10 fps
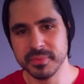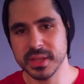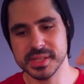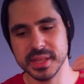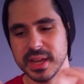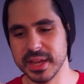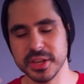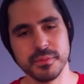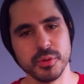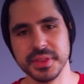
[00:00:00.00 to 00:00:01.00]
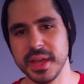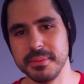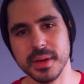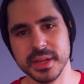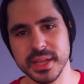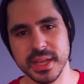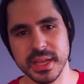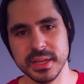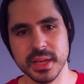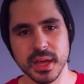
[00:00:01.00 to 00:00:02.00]
say that I could have put that money
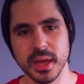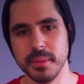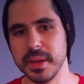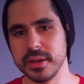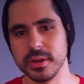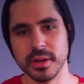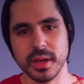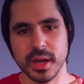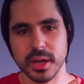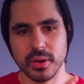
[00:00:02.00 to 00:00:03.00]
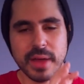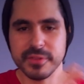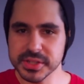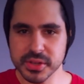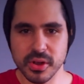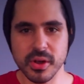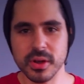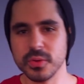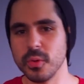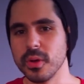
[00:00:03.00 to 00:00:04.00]
in a better uh, graphics card
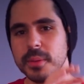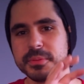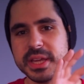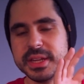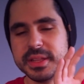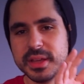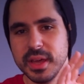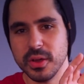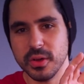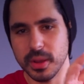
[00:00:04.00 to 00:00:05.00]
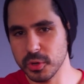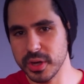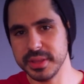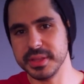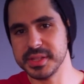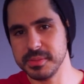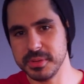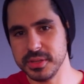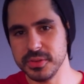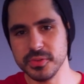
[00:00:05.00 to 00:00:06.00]
or updated or upgraded the
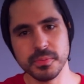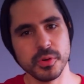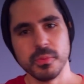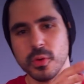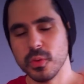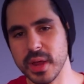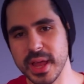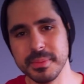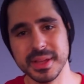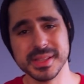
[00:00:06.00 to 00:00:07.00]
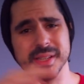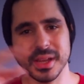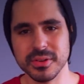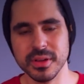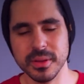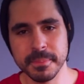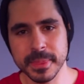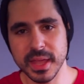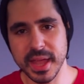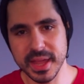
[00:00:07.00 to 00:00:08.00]
CPU, put more RAM, etc.
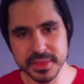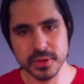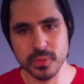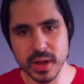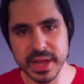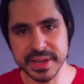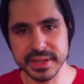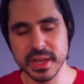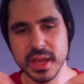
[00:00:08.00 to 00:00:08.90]
And they're right.